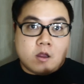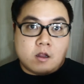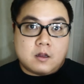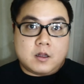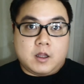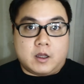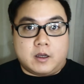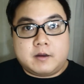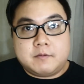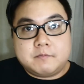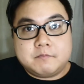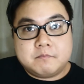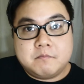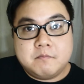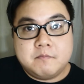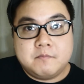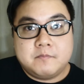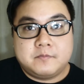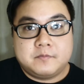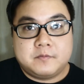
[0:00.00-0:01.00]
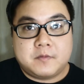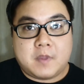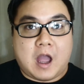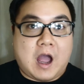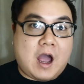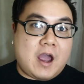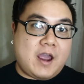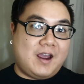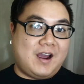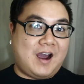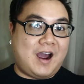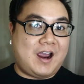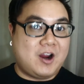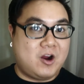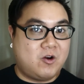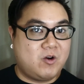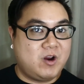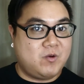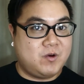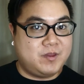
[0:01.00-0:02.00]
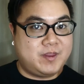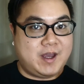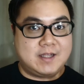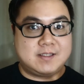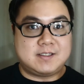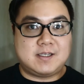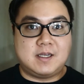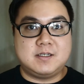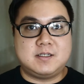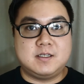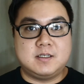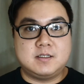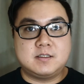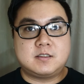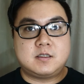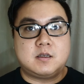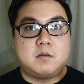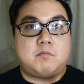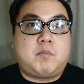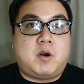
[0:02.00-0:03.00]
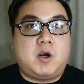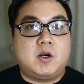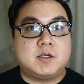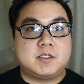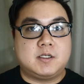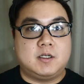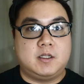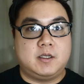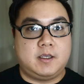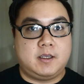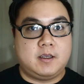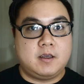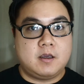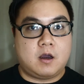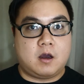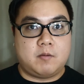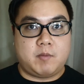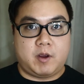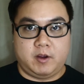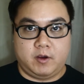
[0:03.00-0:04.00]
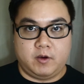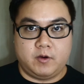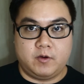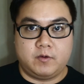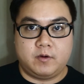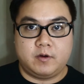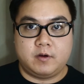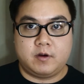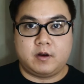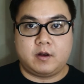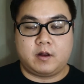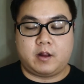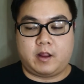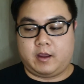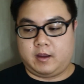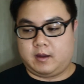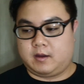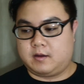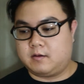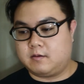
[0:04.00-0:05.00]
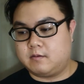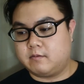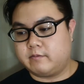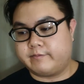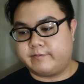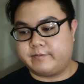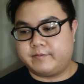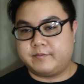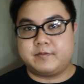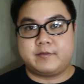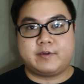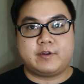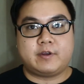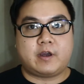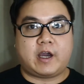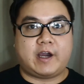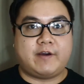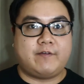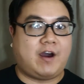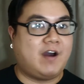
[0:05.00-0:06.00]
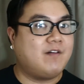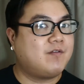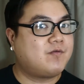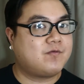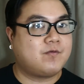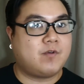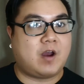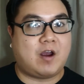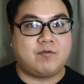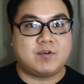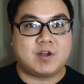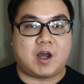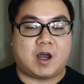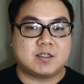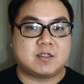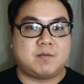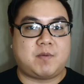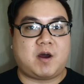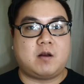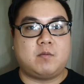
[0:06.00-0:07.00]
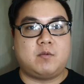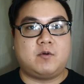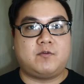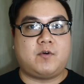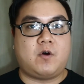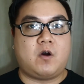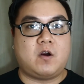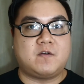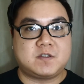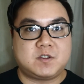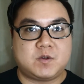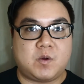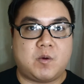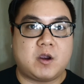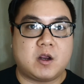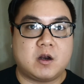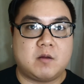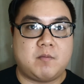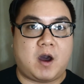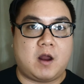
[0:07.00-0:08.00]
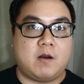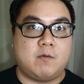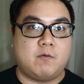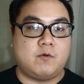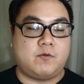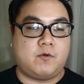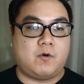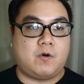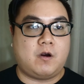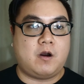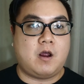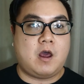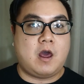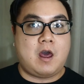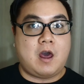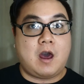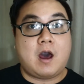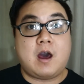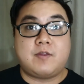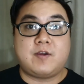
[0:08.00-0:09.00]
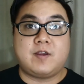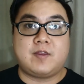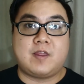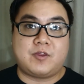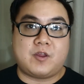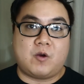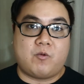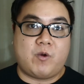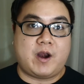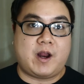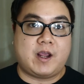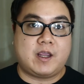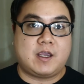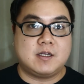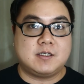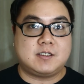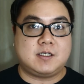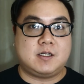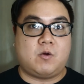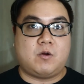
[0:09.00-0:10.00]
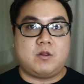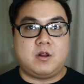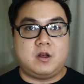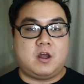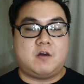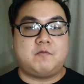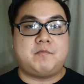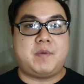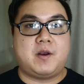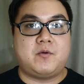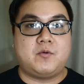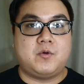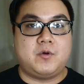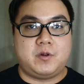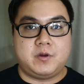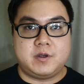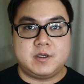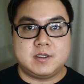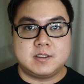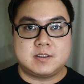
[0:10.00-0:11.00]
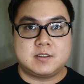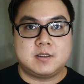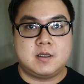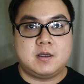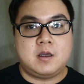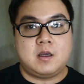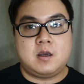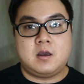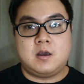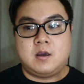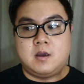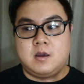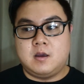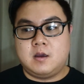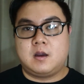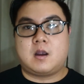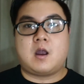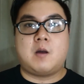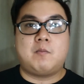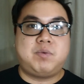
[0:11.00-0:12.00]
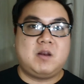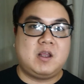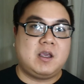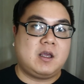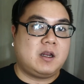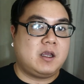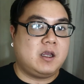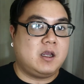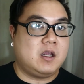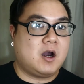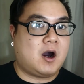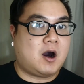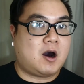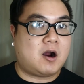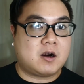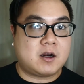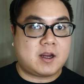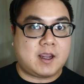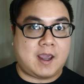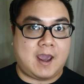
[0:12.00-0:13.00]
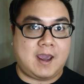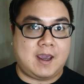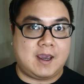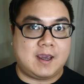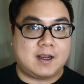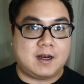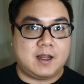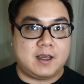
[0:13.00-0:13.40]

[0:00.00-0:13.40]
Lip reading: Look, I agree with that sentence personally on my own. Like, I've talked about it before. I've spoken about it before. I think that the Renai Kinshi or the love band rule is completely archaic.